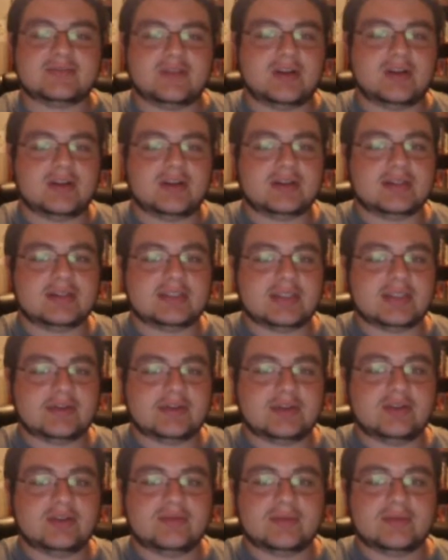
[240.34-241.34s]
strong as I
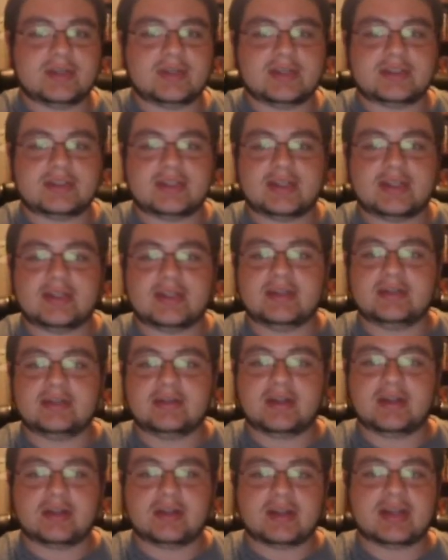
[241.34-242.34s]
would hope that I said,
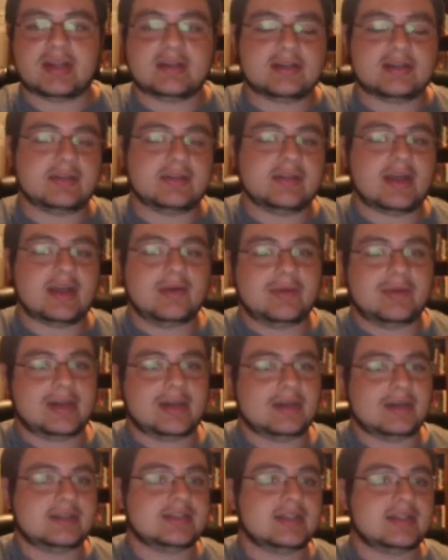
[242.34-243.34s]
and I'll get into that when
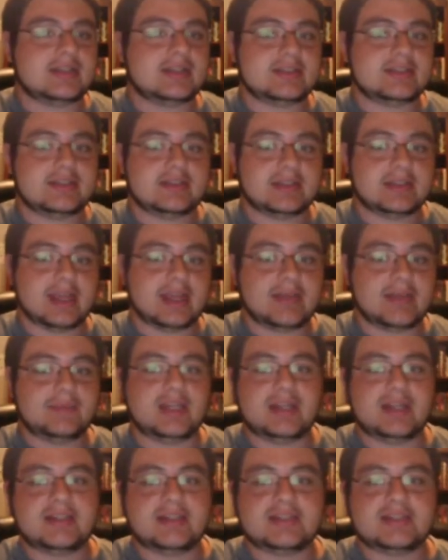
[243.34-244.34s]
I discuss the
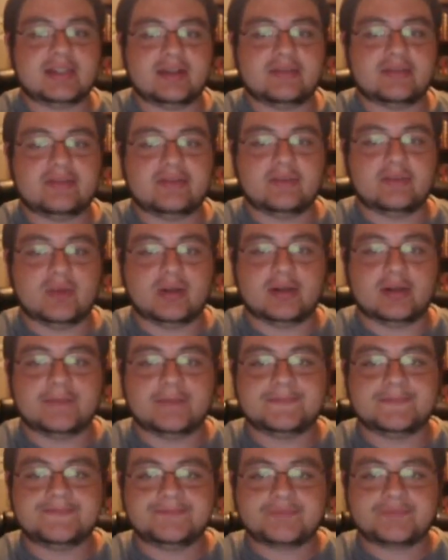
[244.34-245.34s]
gameplay itself
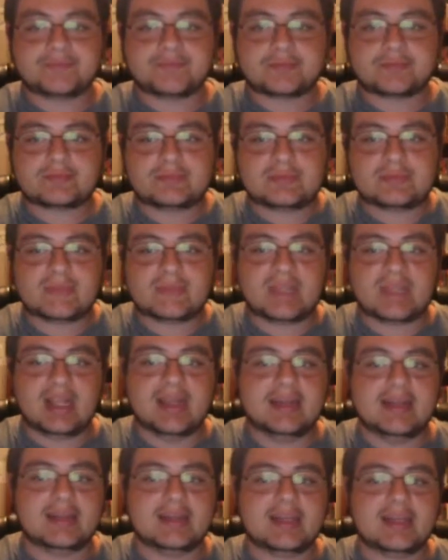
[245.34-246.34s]
more.
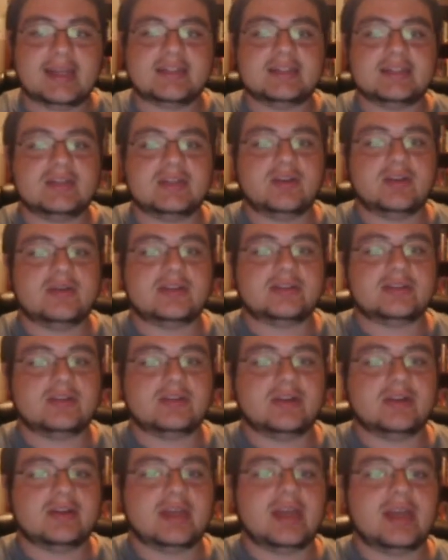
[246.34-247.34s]
And as an
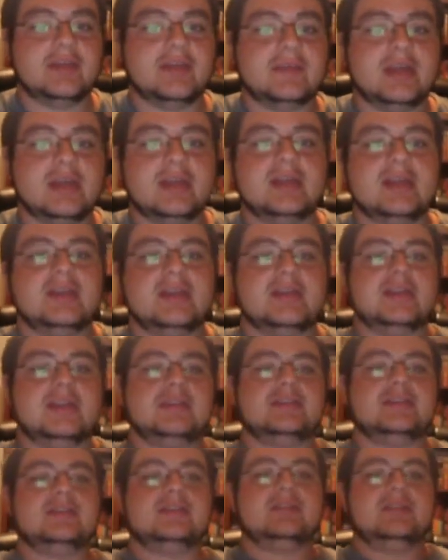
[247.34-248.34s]
OSR game,
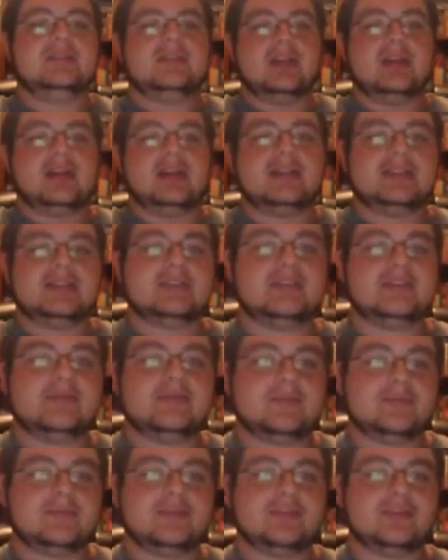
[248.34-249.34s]
it
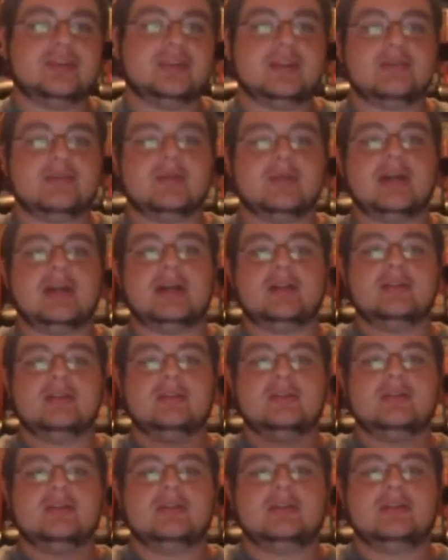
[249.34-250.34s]
does pretty well,
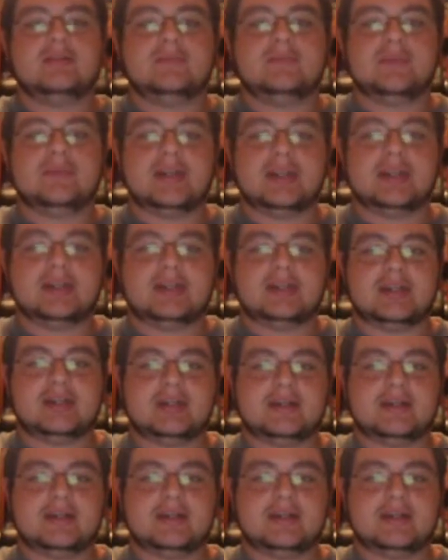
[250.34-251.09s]
but